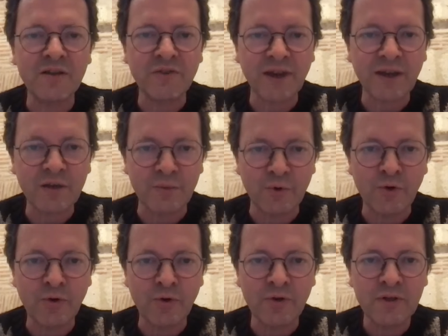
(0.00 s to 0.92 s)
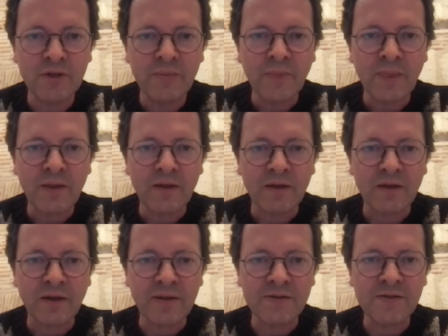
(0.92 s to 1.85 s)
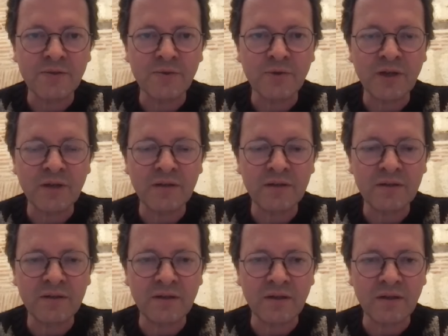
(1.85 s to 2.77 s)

available, and so you can,